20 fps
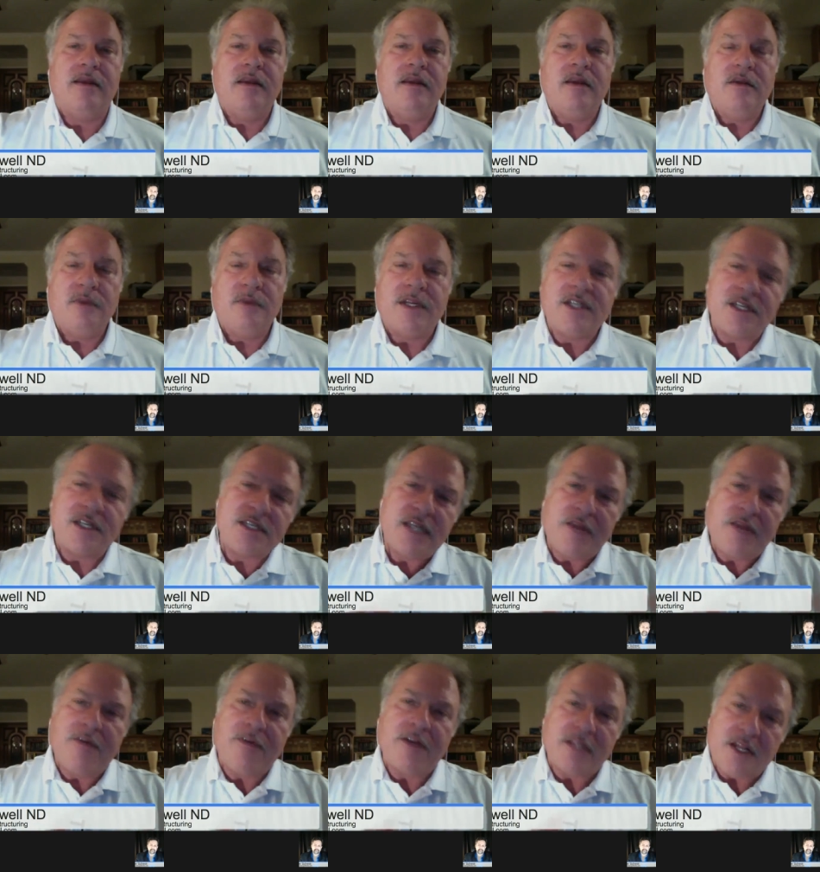which is
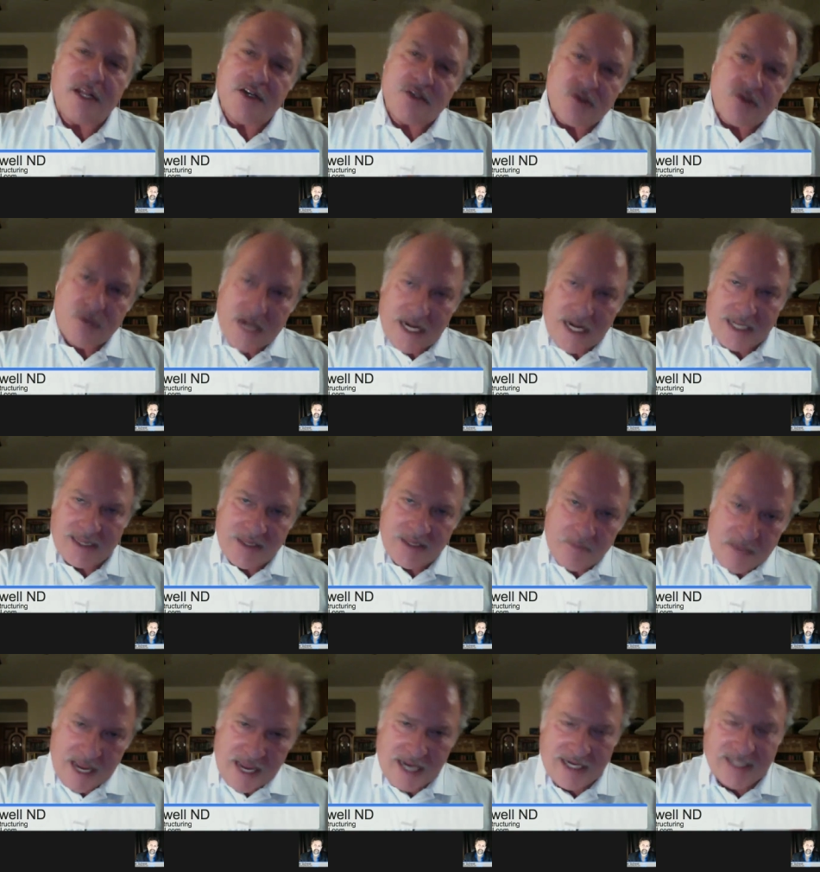different than treating the
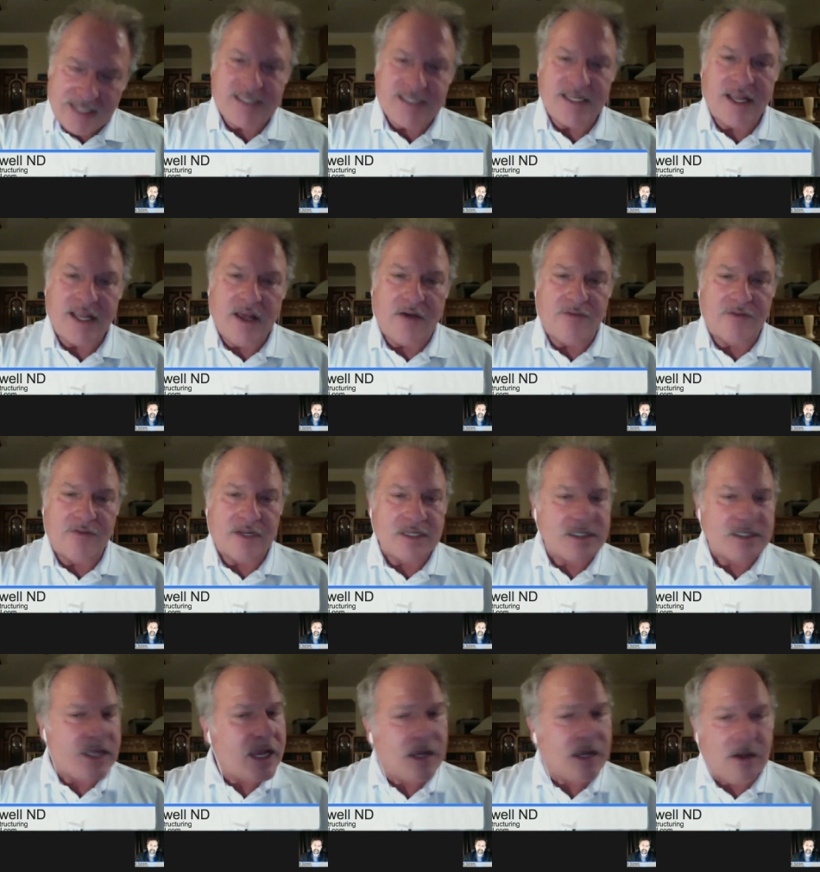pain itself,
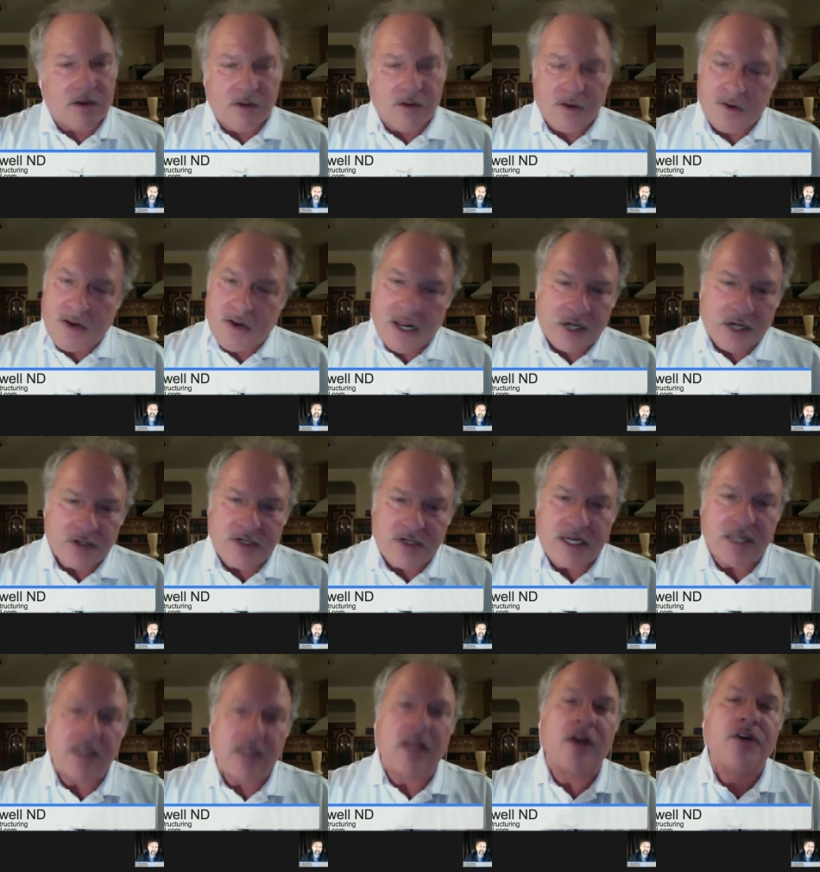because then you're not
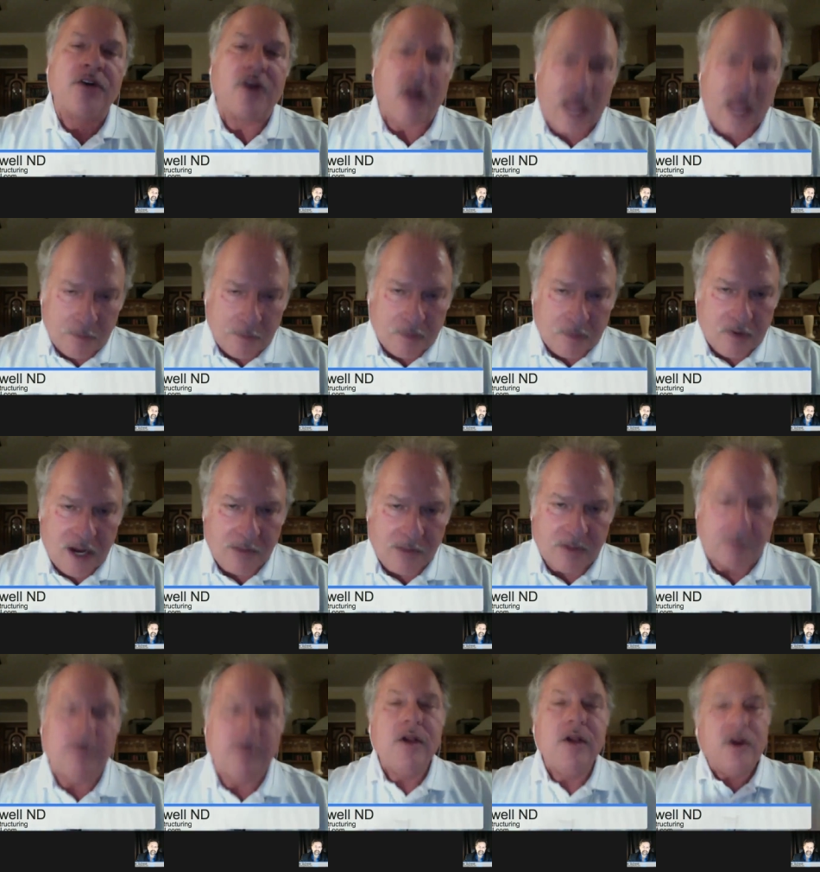treating the underlying problem.
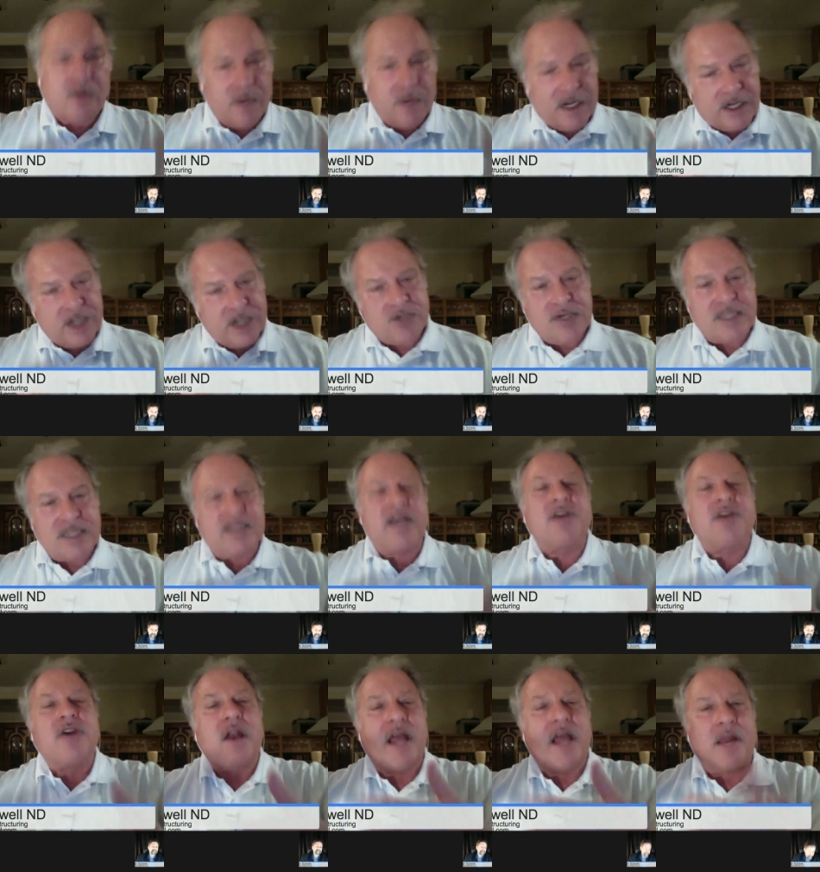We're going to treat the
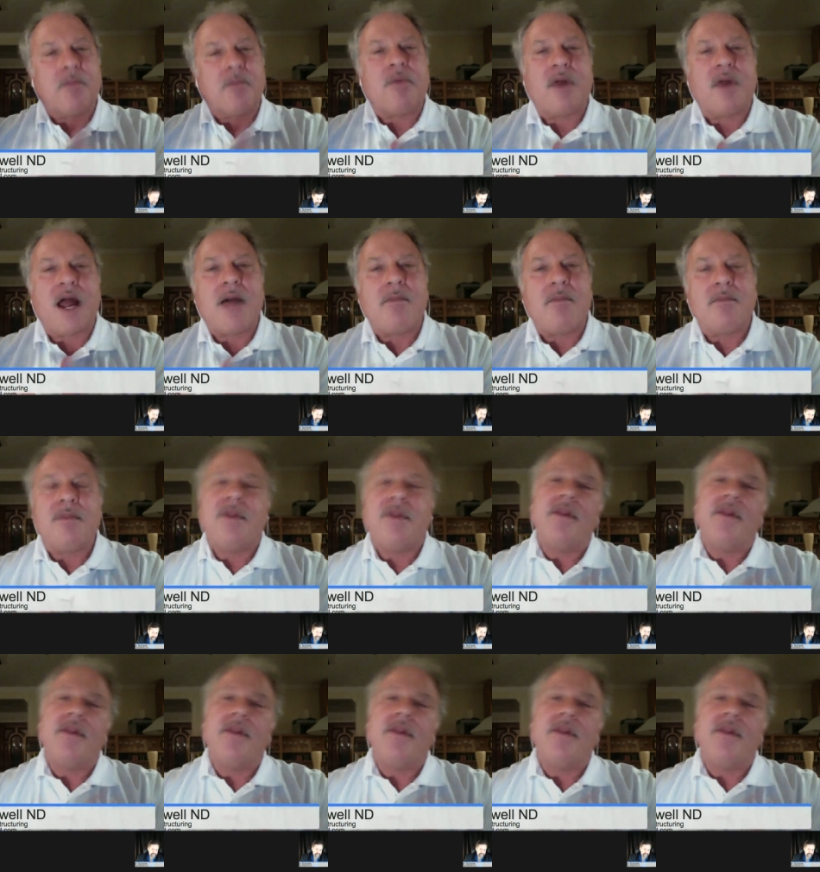underlying problem, and